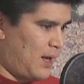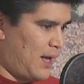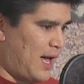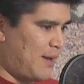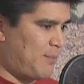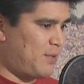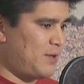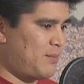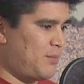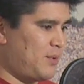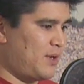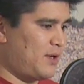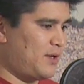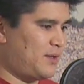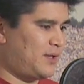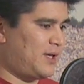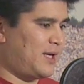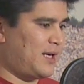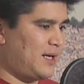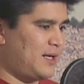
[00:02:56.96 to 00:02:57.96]
Happy
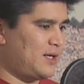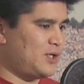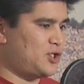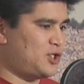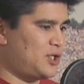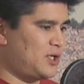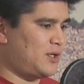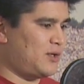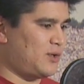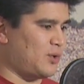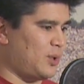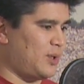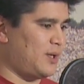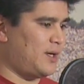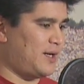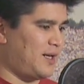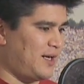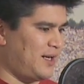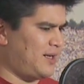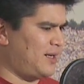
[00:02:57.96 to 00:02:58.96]
birthday Jin
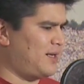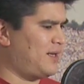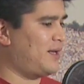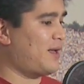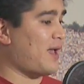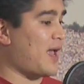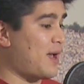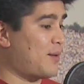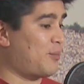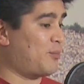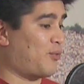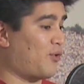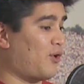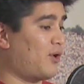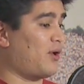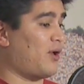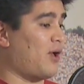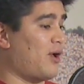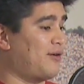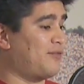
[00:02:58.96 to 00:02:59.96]
Hui Di,
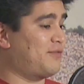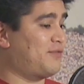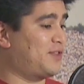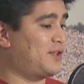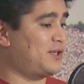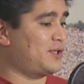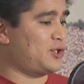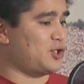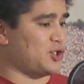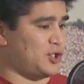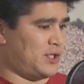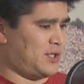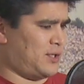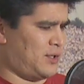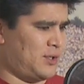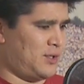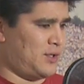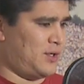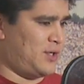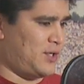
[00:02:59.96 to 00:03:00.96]
Emperor of the
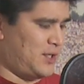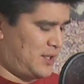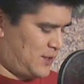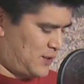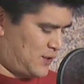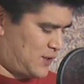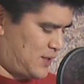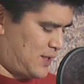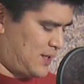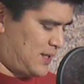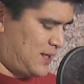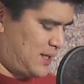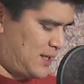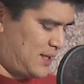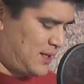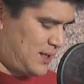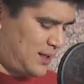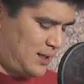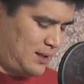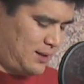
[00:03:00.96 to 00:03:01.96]
Jin
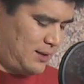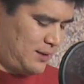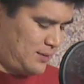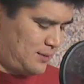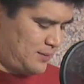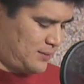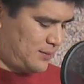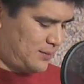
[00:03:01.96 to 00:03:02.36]
Dynasty.